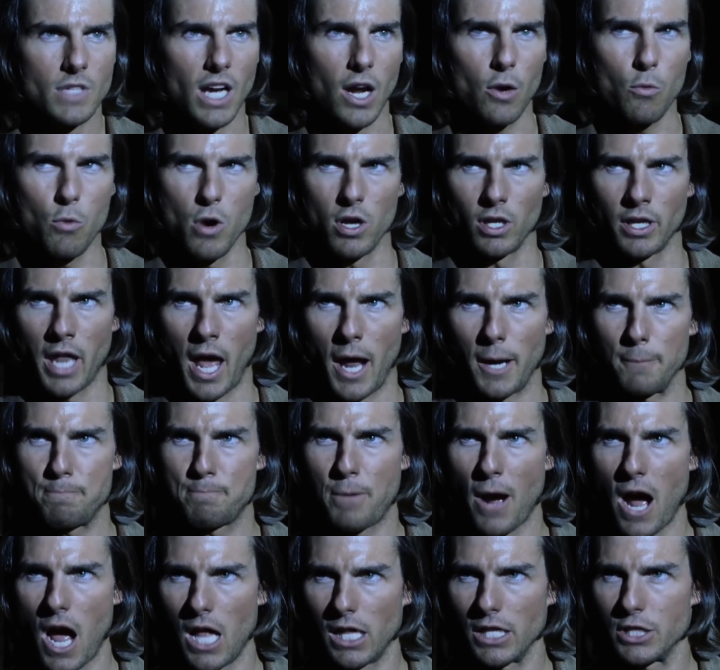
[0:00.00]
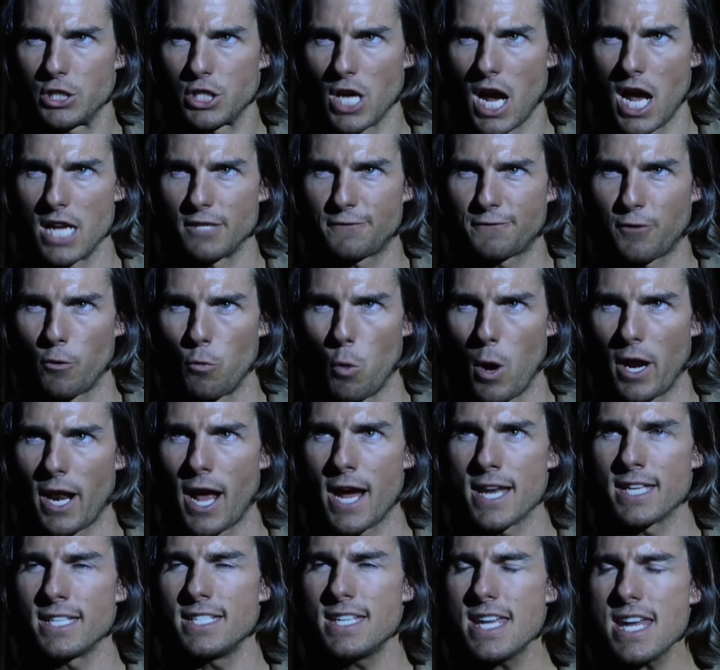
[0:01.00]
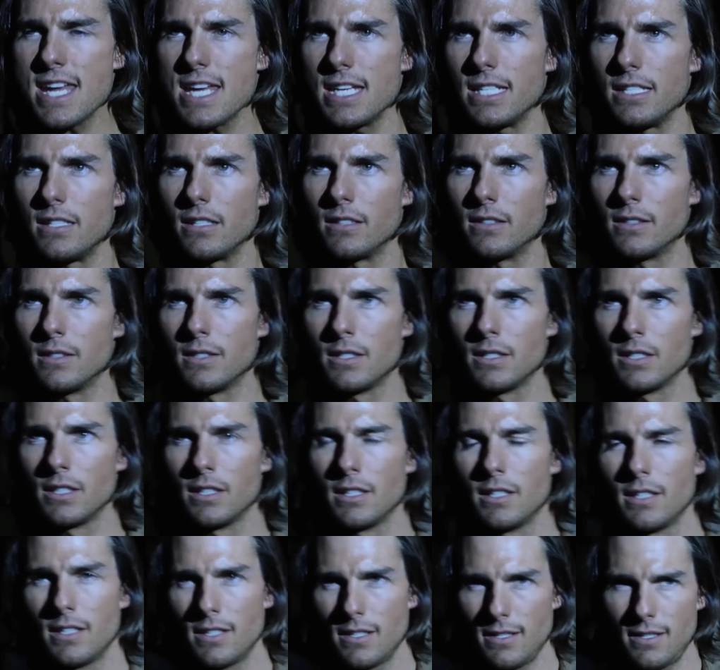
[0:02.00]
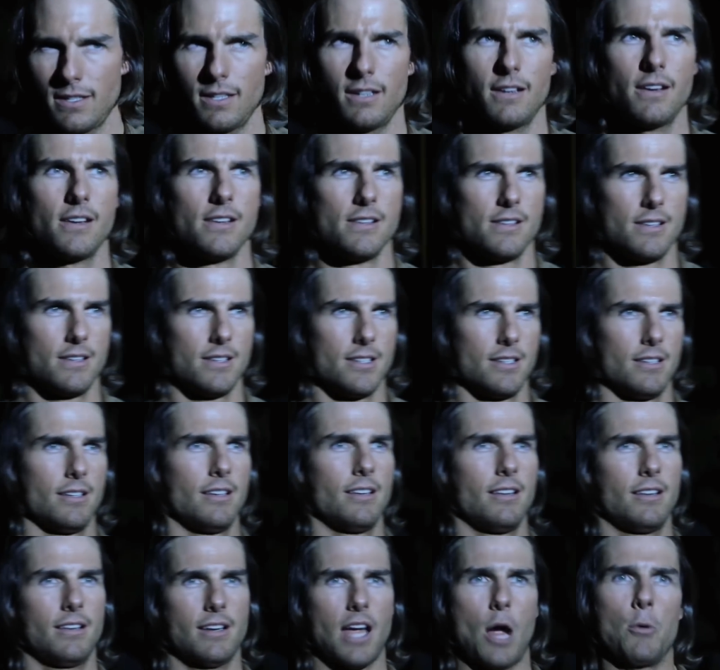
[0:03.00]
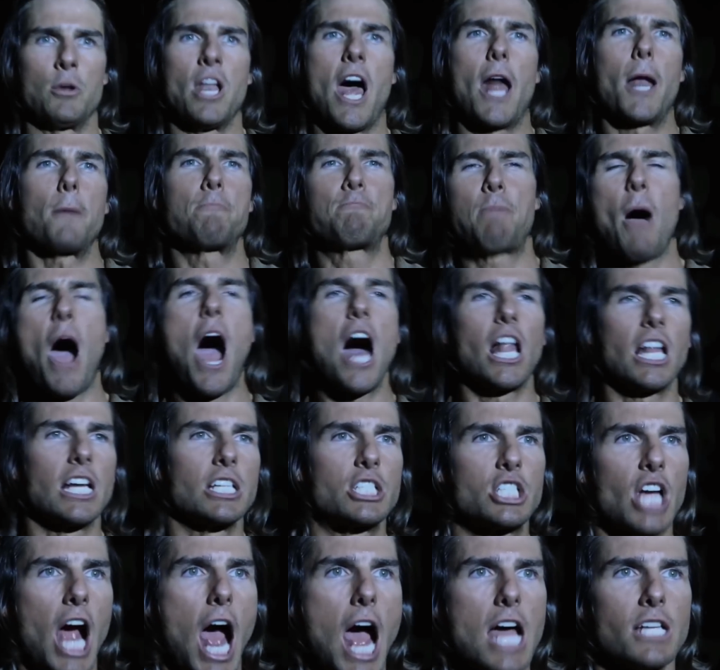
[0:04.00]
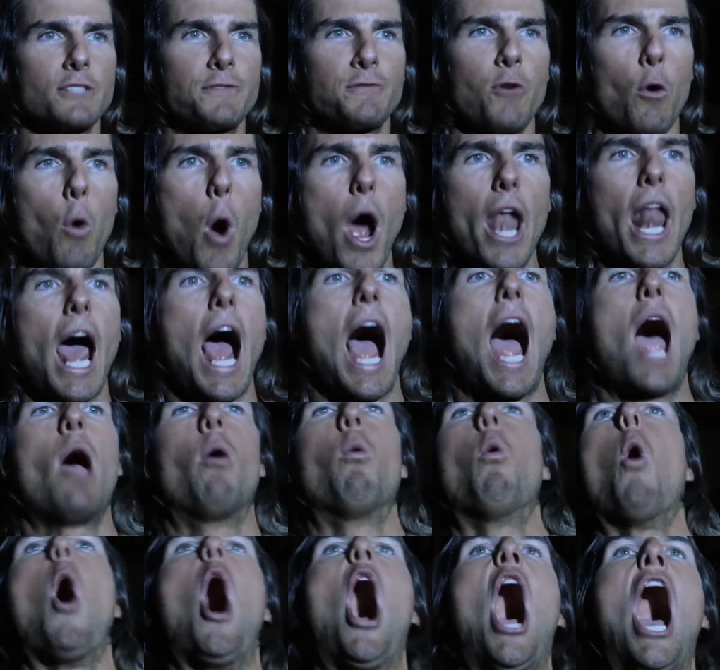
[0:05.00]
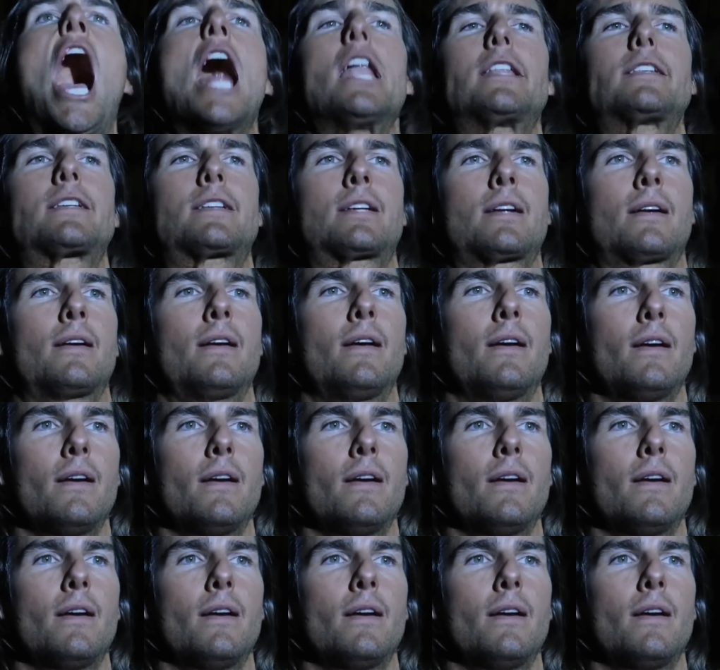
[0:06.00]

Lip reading: I will not apologize for what I need. I will not apologize for what I want.